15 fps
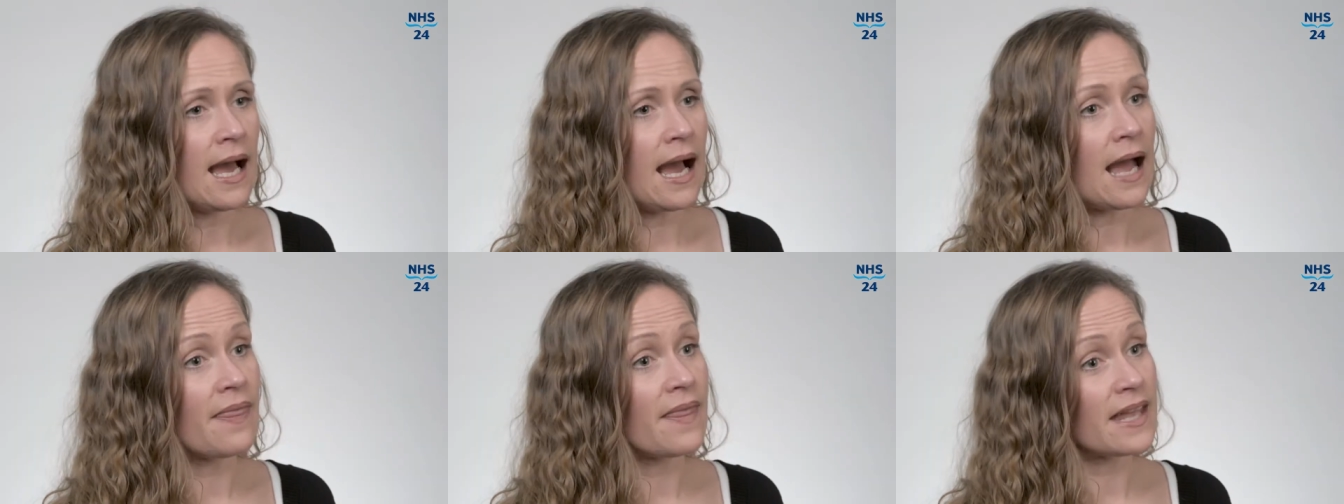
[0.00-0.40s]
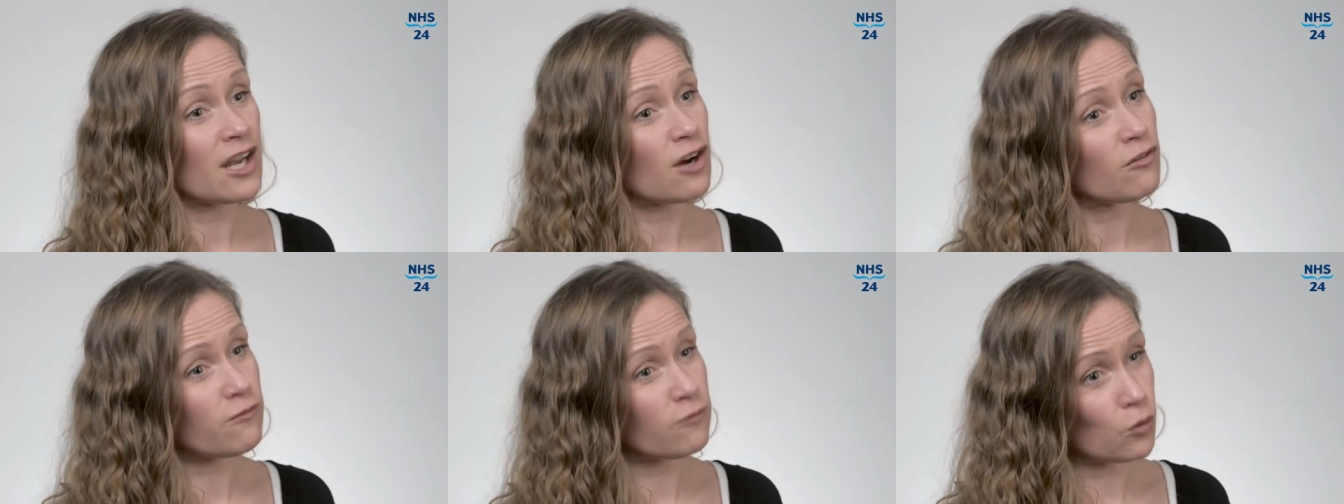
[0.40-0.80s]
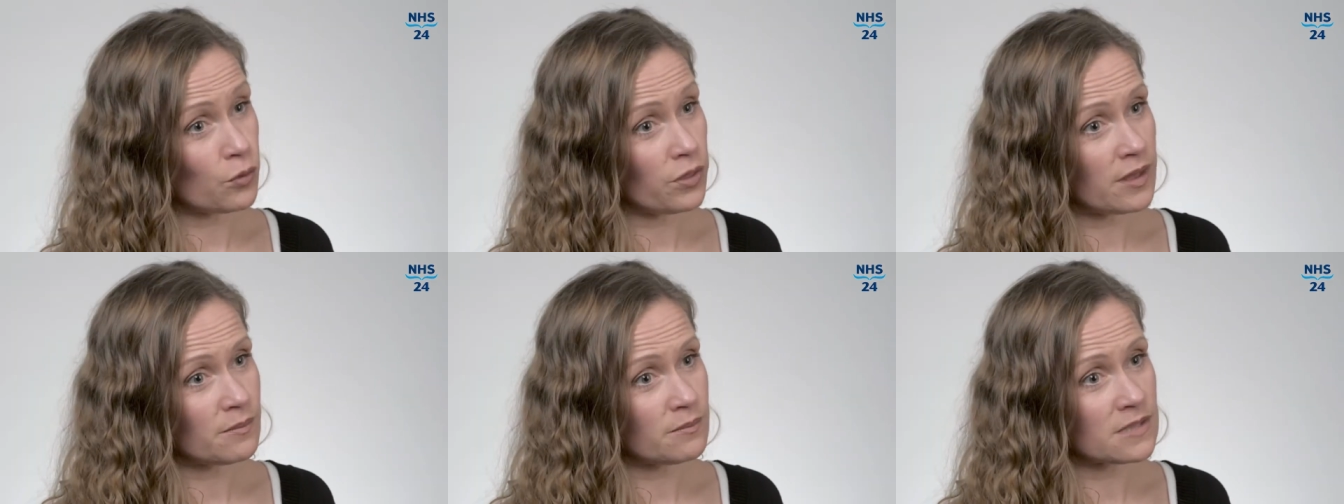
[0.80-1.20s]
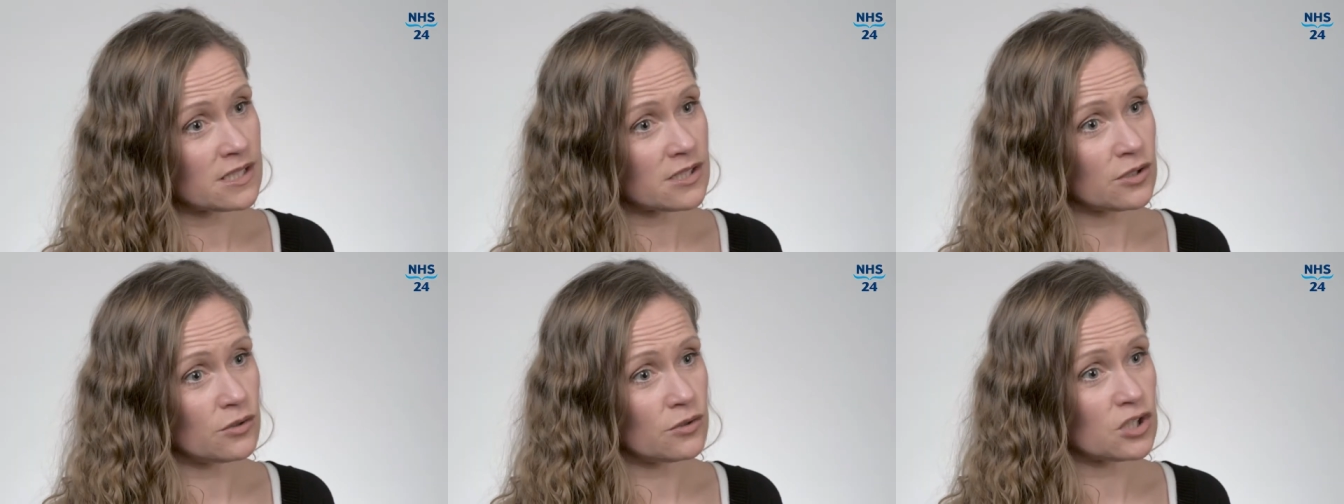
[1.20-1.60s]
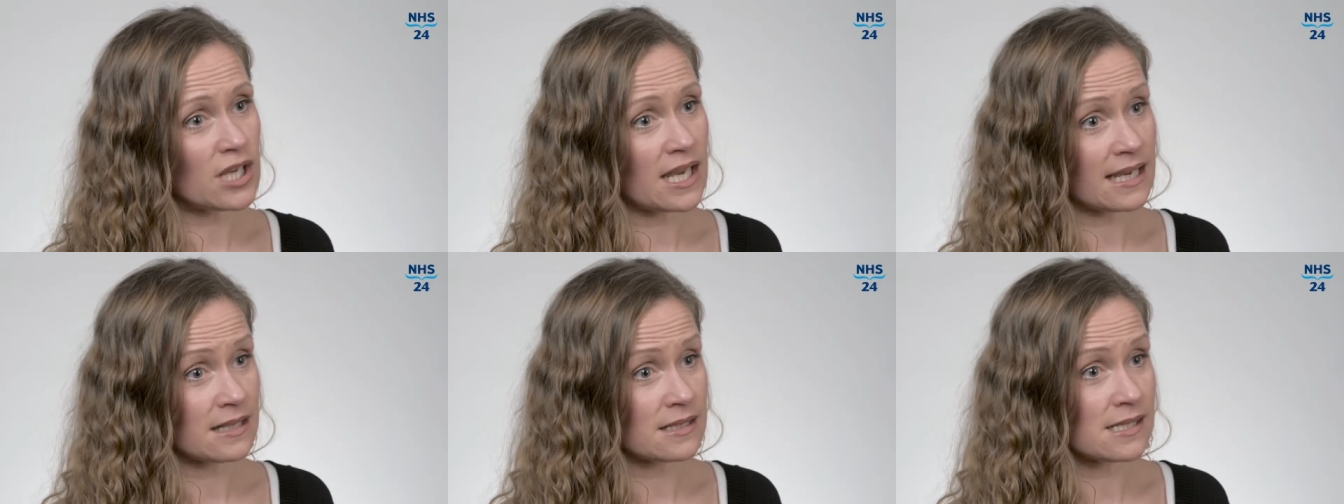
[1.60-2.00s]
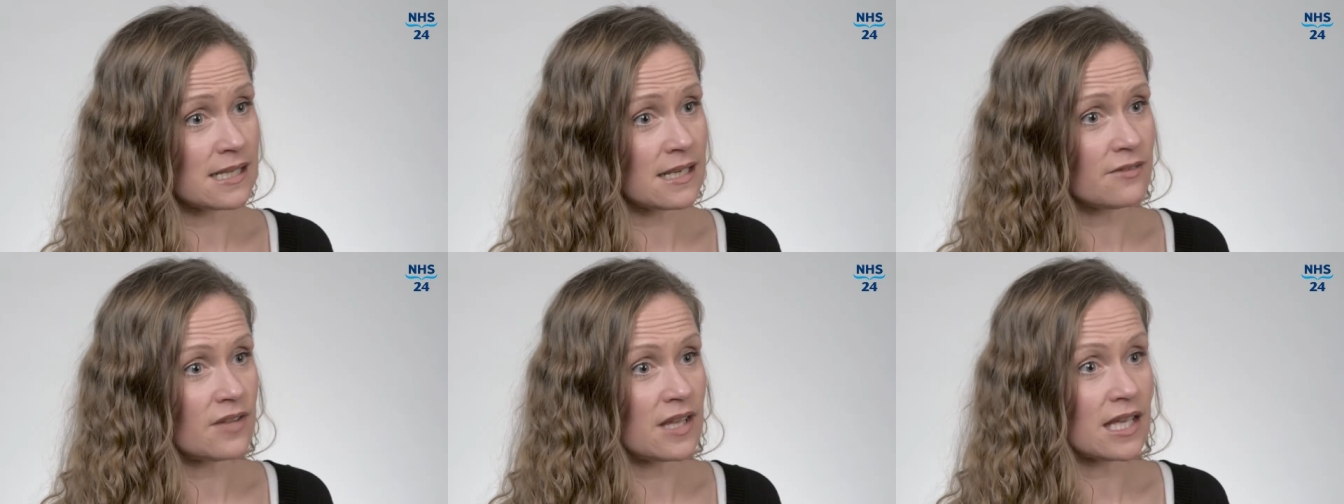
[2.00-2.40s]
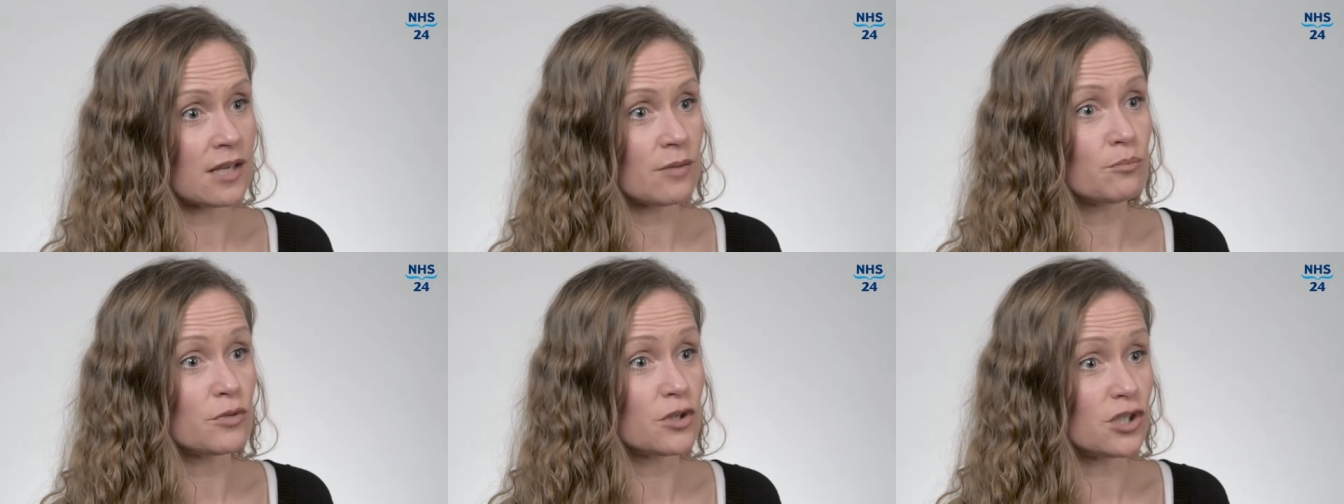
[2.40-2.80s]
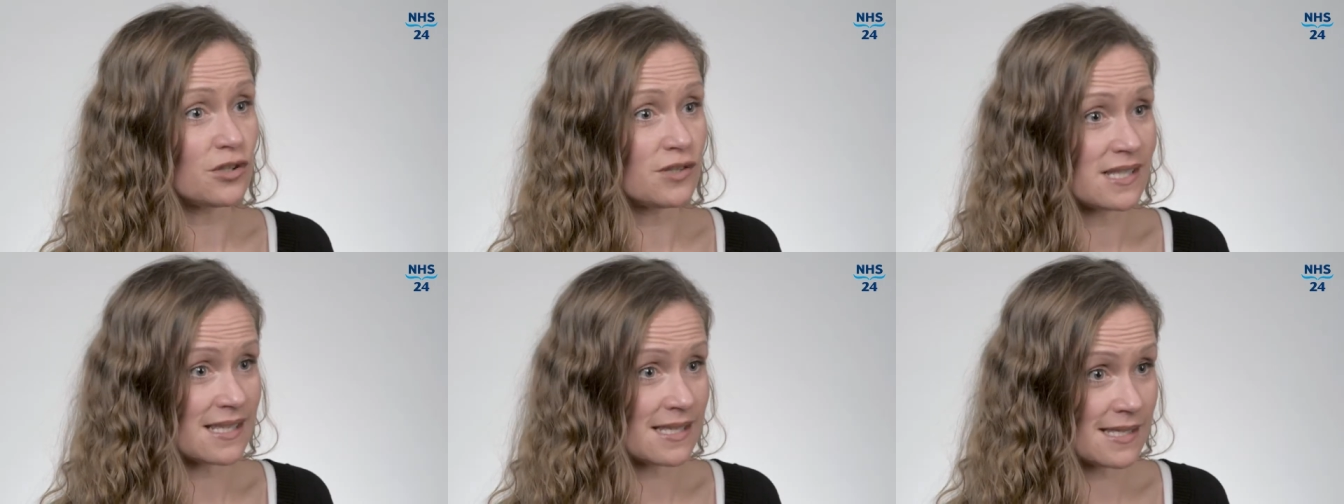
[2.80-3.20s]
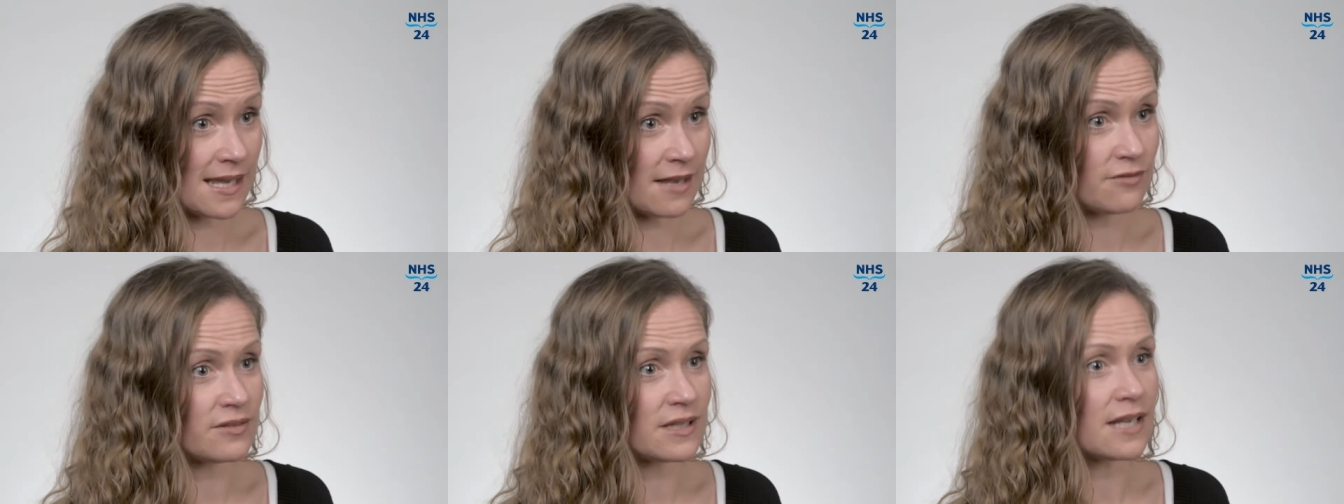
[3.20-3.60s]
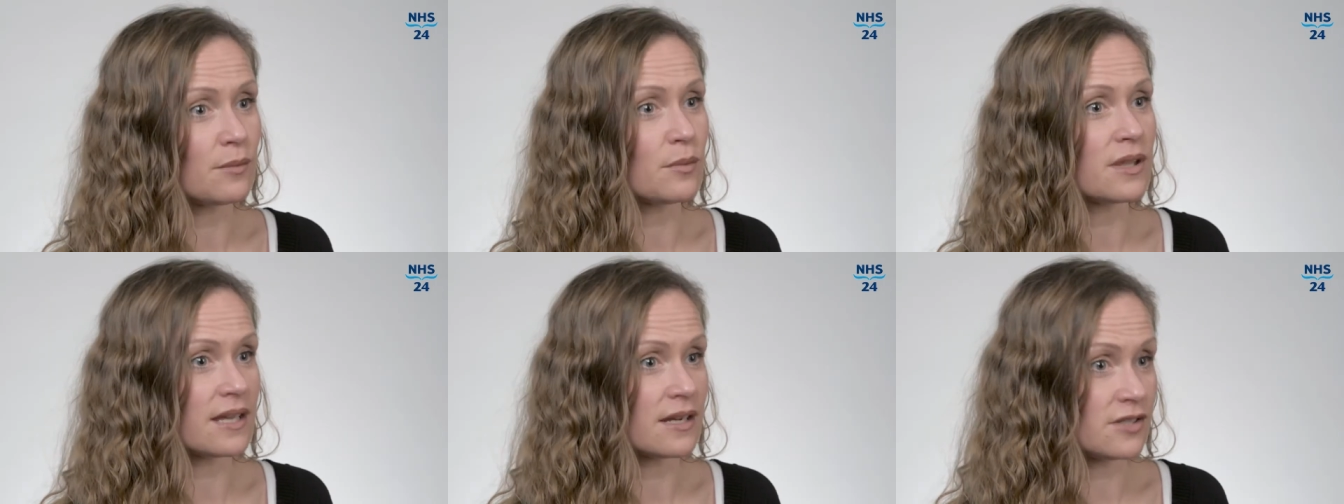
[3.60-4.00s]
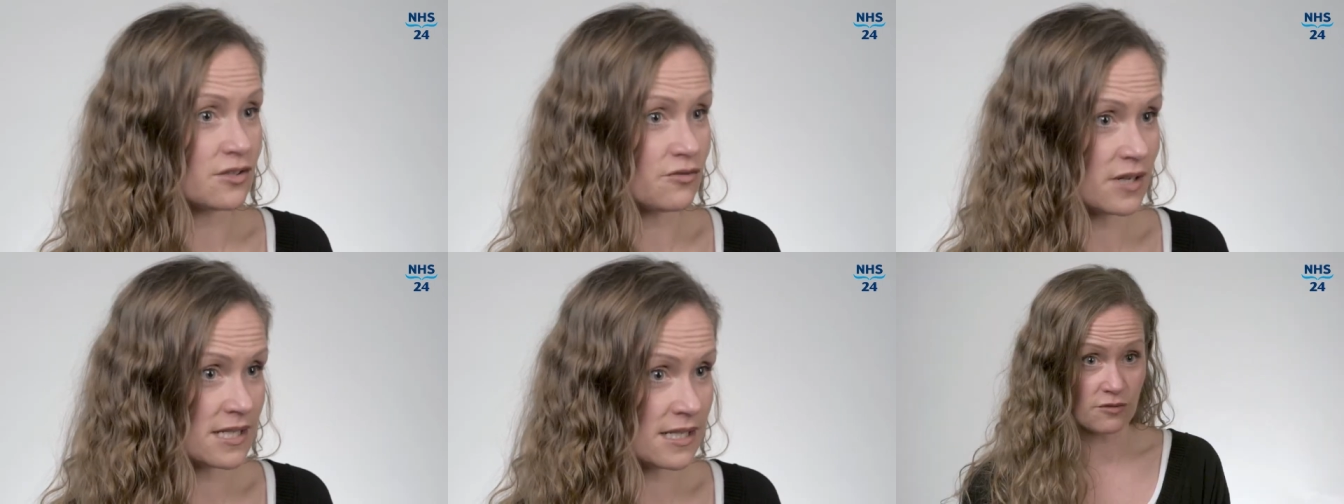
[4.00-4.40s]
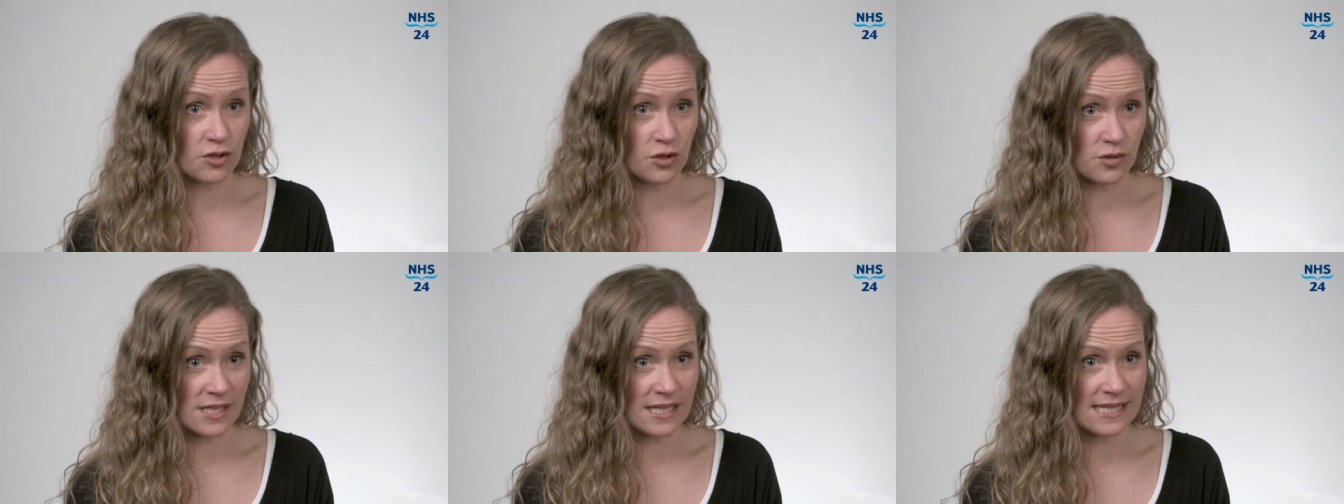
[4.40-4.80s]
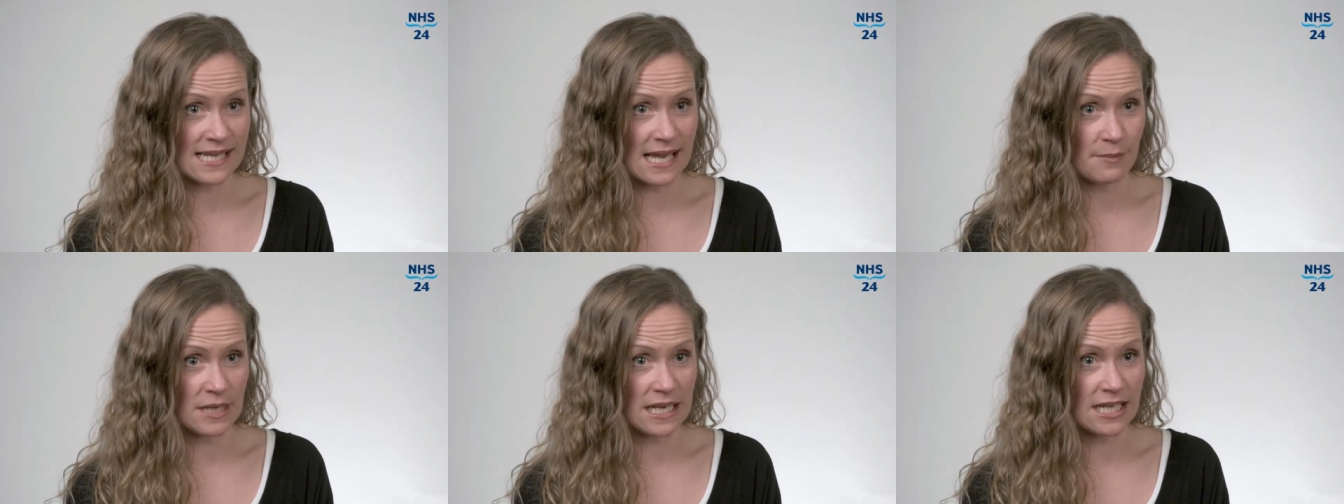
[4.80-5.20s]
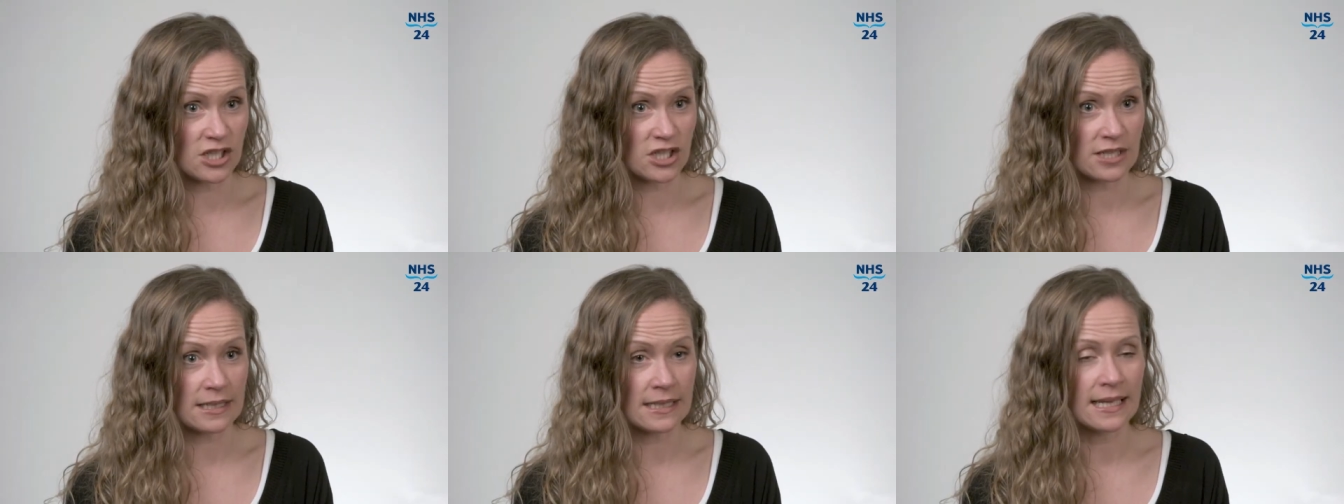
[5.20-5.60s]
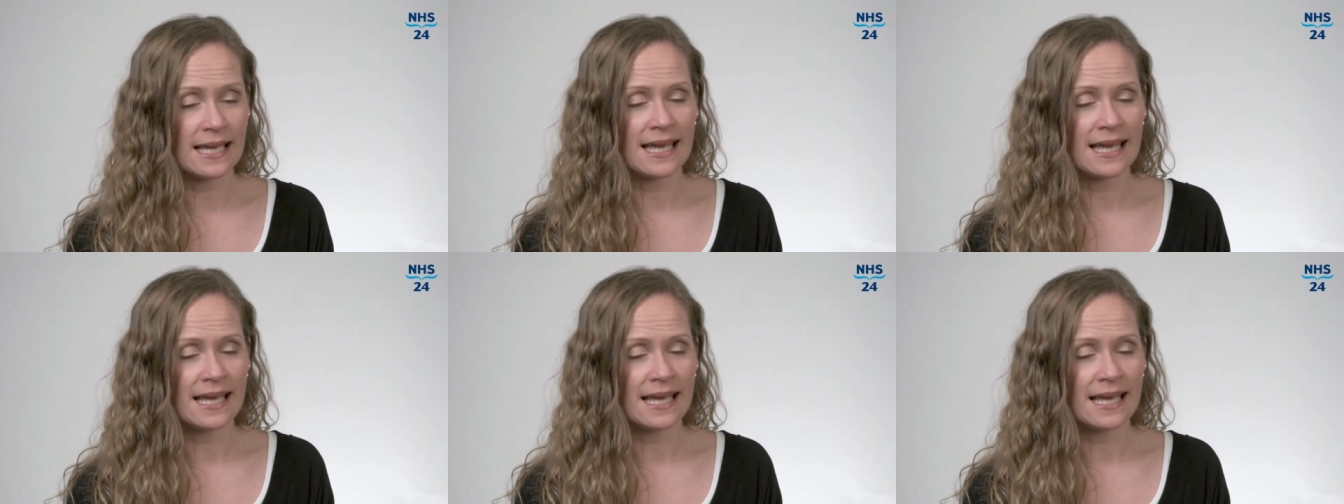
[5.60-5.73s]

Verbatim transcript: and then I'll phone them to check and see if they can produce it safely without a risk of cross-contamination.